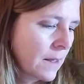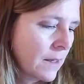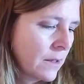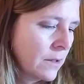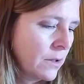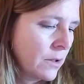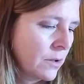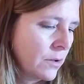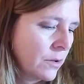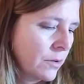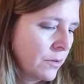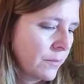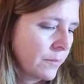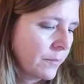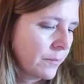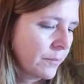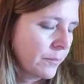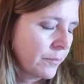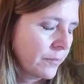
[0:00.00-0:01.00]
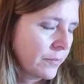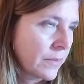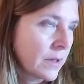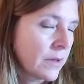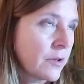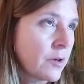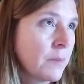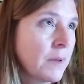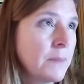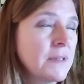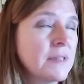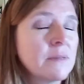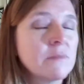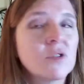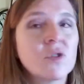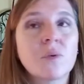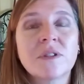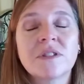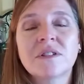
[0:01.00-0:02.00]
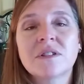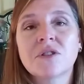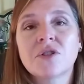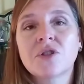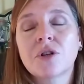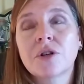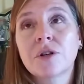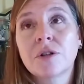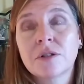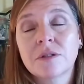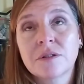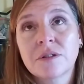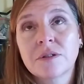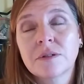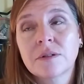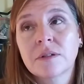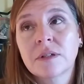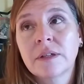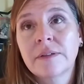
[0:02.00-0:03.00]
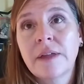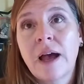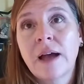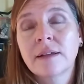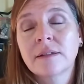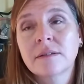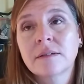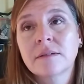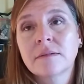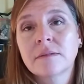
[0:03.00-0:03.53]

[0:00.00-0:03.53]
you know, there may be some twists and turns in that